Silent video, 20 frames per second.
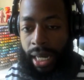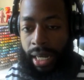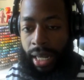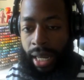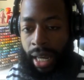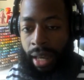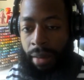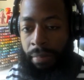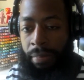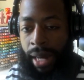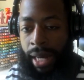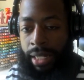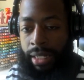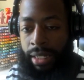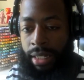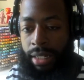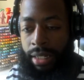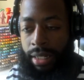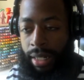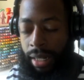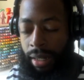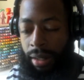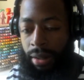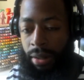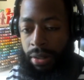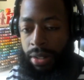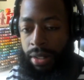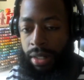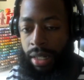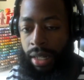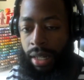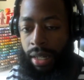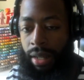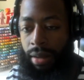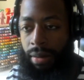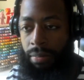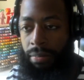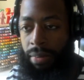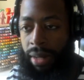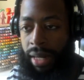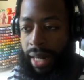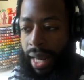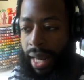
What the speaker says: in hand painted cells, but